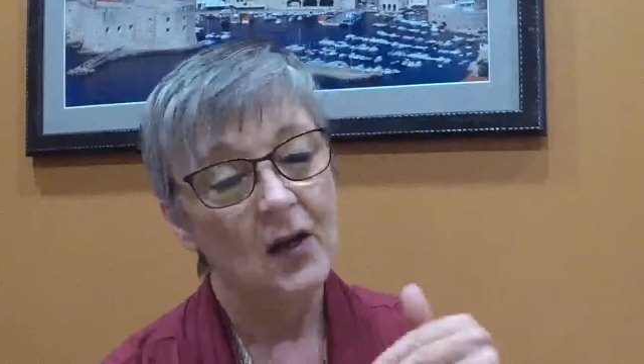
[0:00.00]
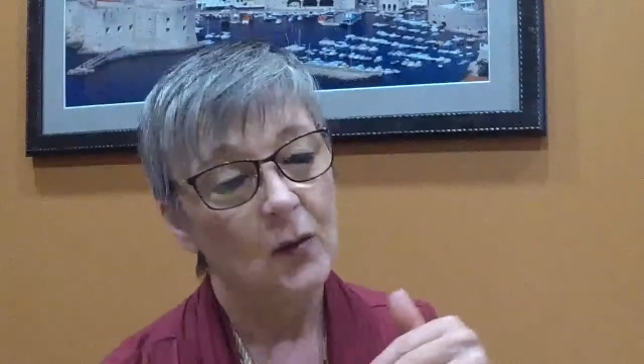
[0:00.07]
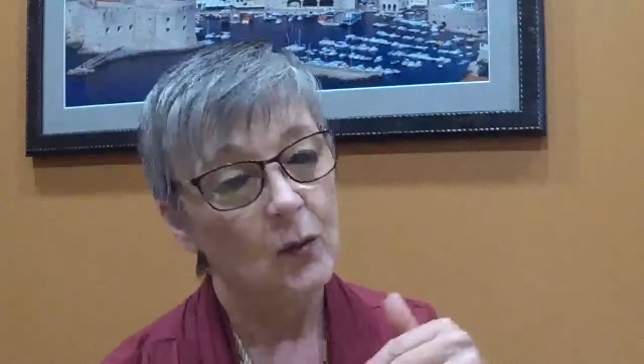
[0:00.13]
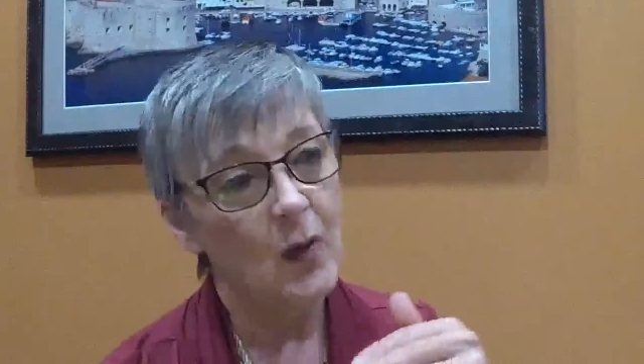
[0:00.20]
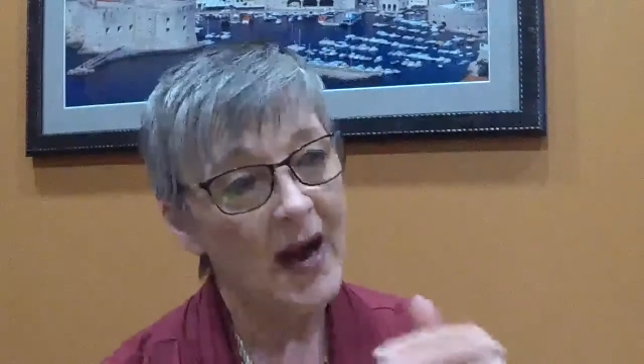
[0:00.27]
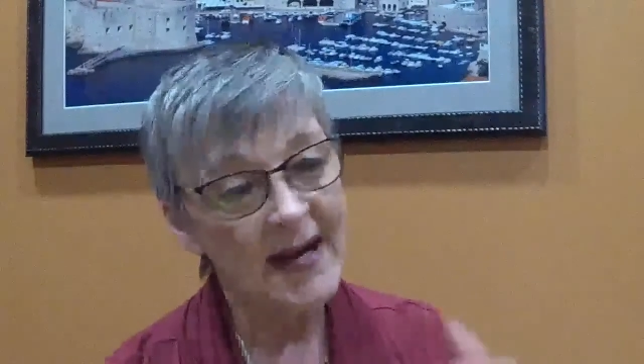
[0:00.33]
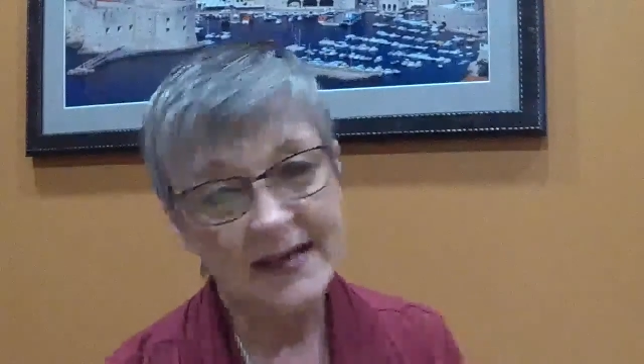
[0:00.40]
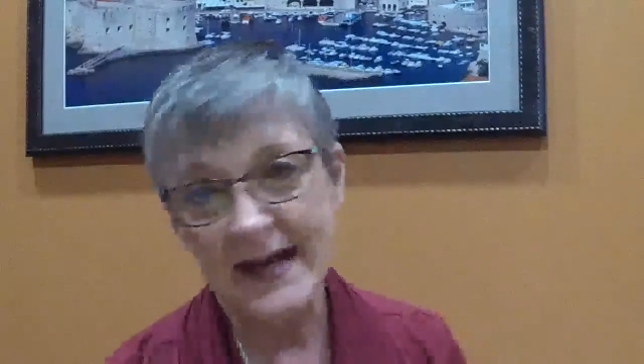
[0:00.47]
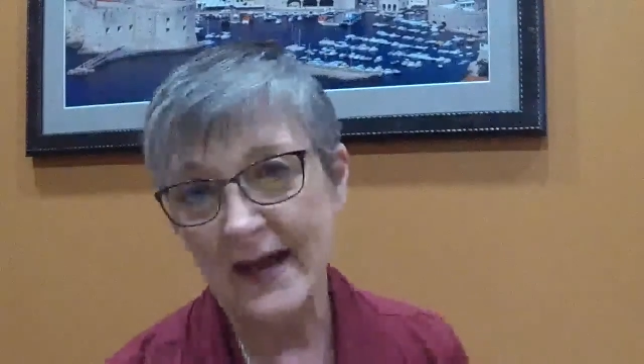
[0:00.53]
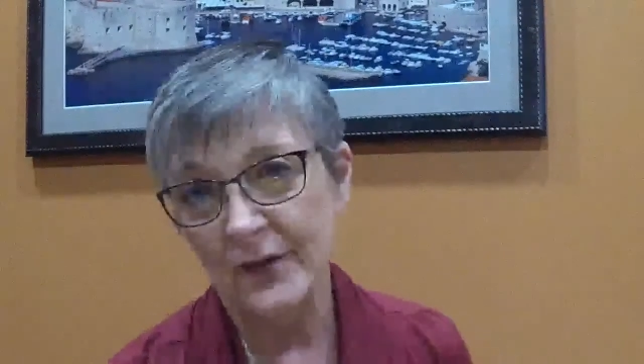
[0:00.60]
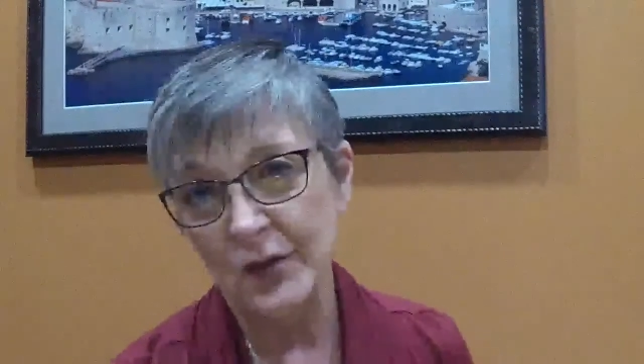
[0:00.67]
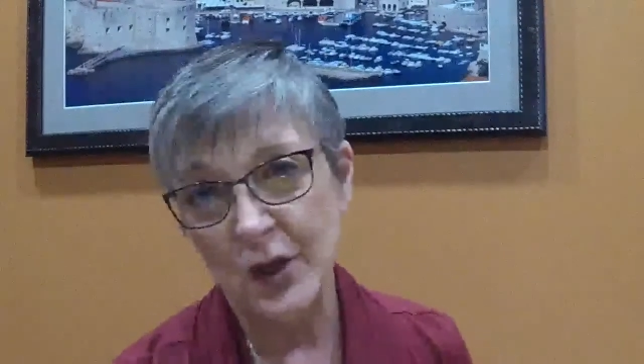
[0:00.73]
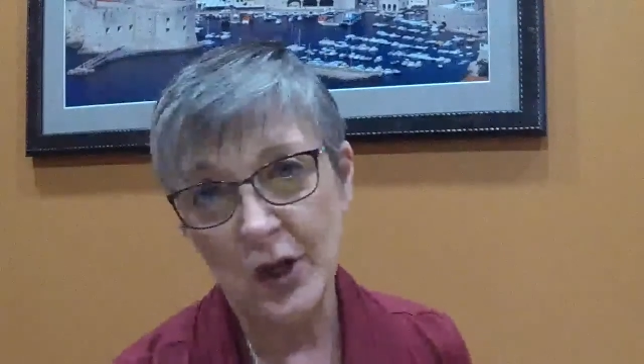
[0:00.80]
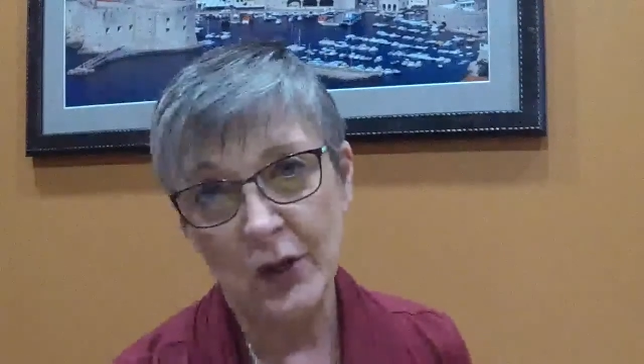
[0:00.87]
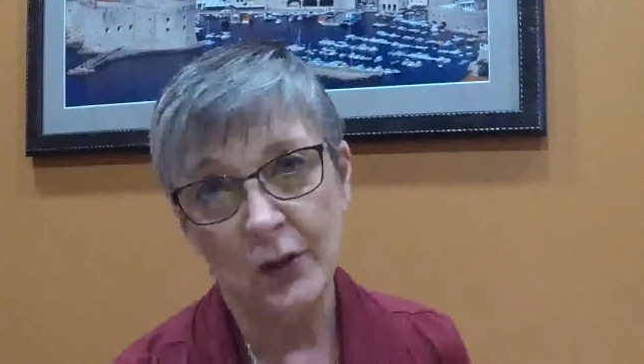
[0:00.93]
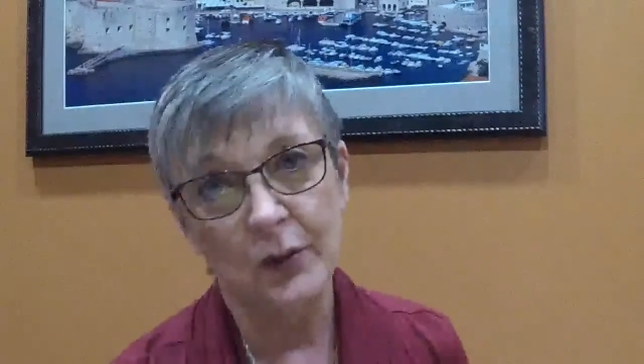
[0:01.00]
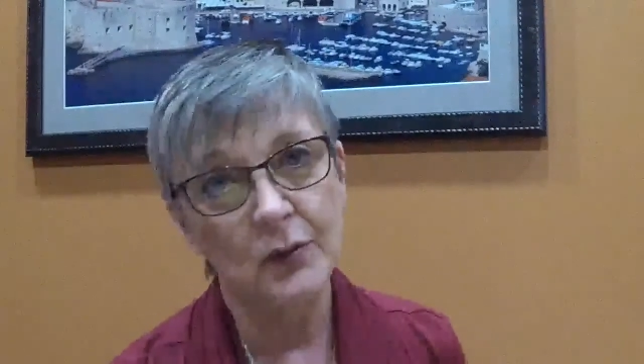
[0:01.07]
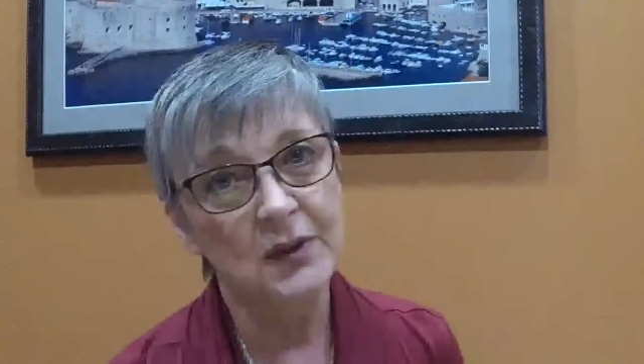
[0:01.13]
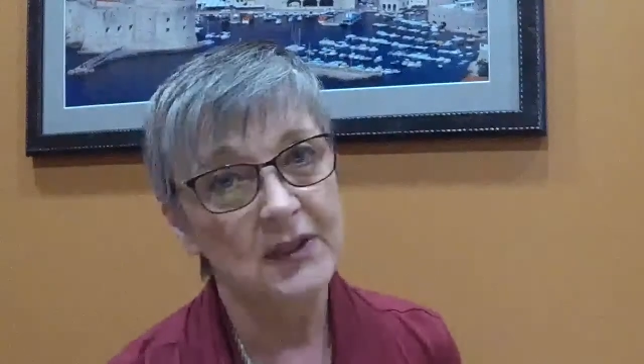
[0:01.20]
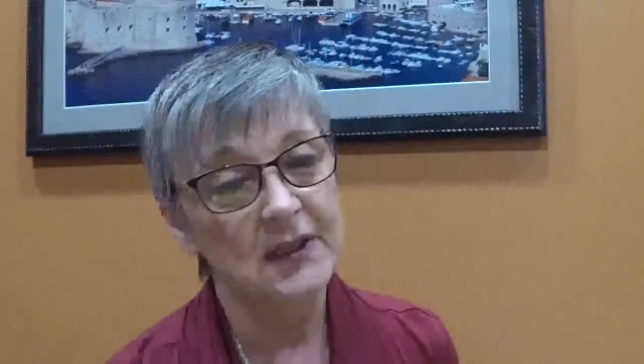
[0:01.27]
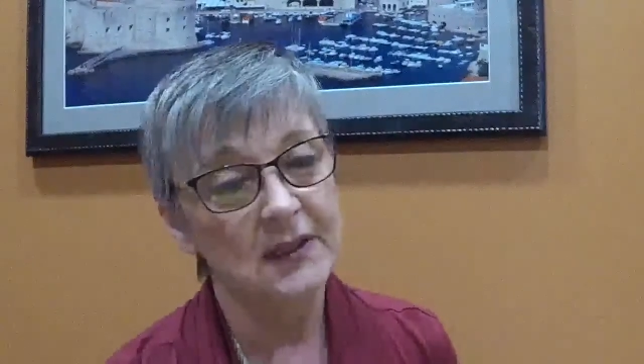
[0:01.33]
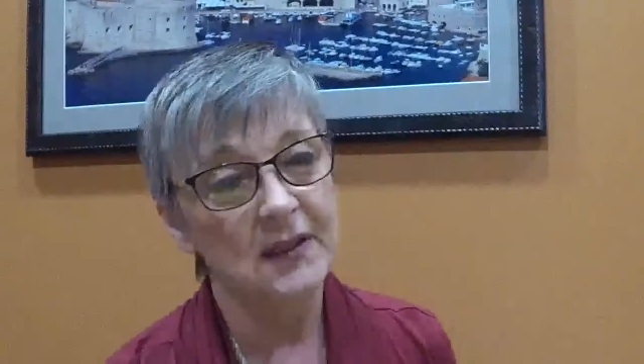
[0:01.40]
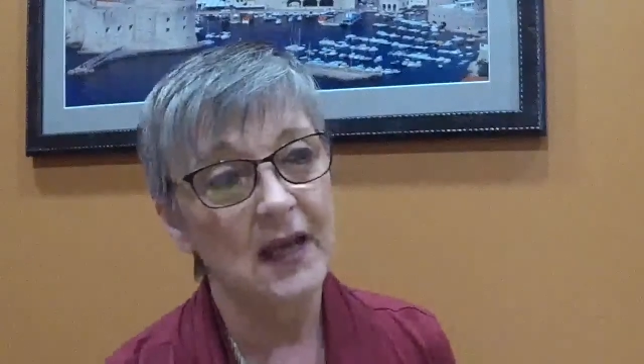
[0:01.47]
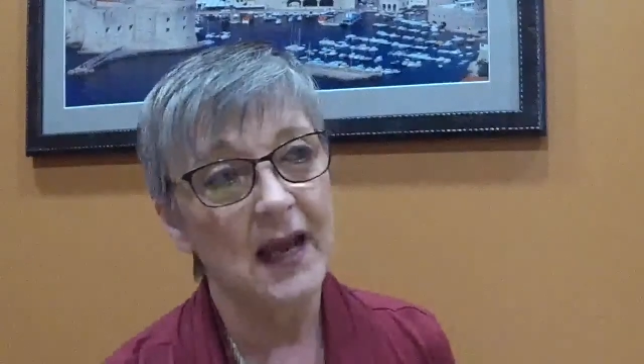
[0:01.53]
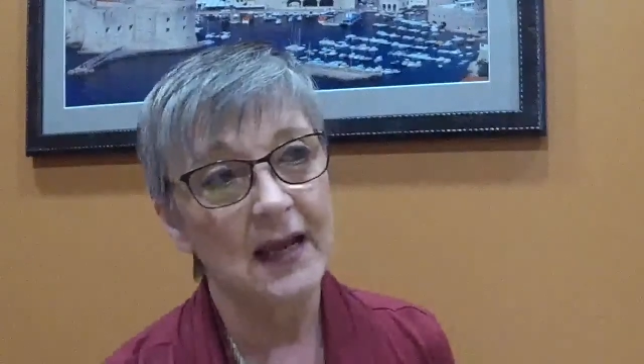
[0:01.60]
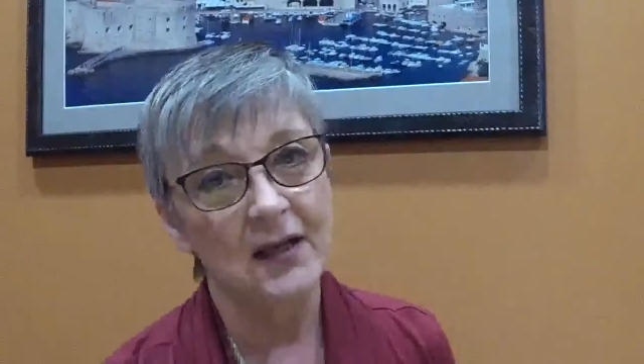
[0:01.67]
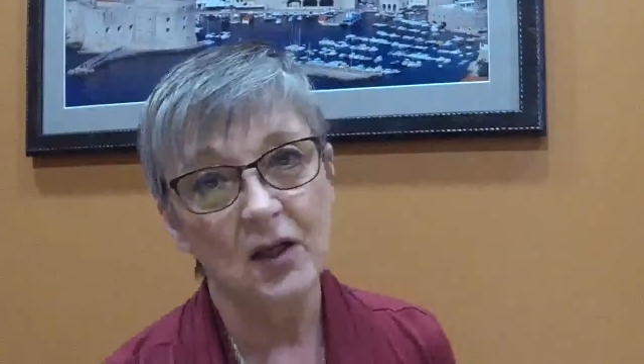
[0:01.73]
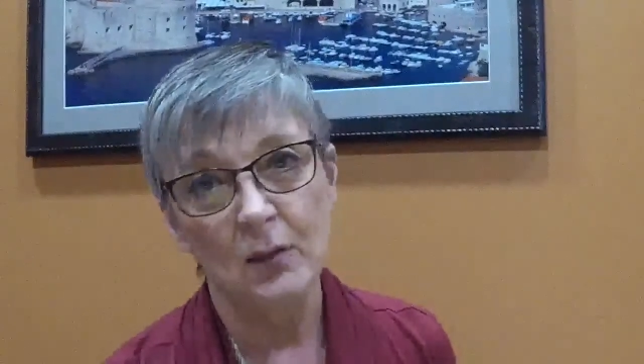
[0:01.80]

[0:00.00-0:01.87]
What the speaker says: write down notes and